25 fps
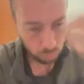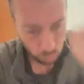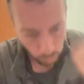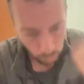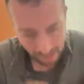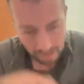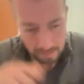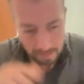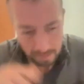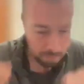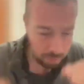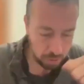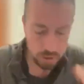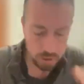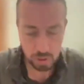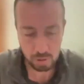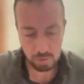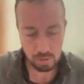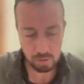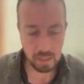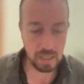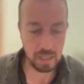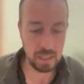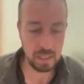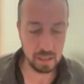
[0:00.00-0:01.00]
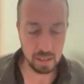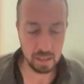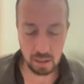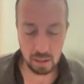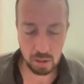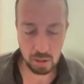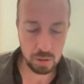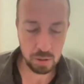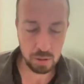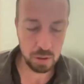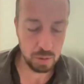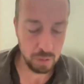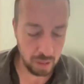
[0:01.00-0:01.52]
when butchering a
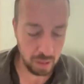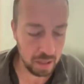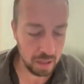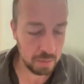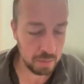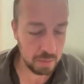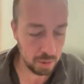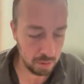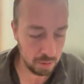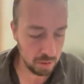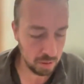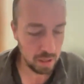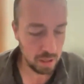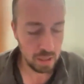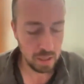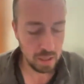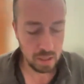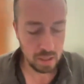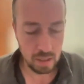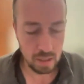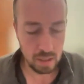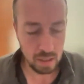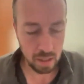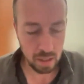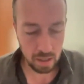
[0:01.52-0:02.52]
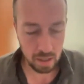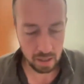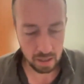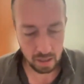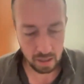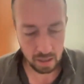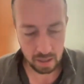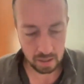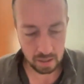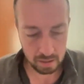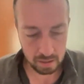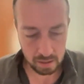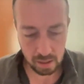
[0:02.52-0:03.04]
kosher animal,
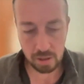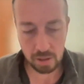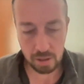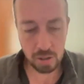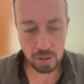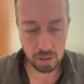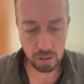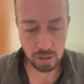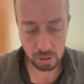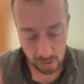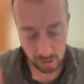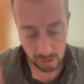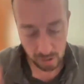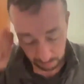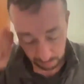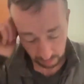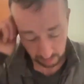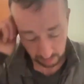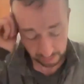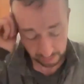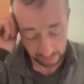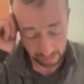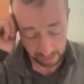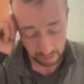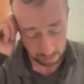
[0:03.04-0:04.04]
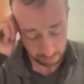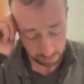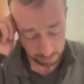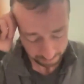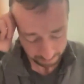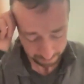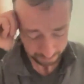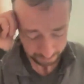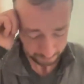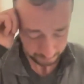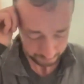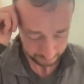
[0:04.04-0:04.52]
such as a sheep or a cow,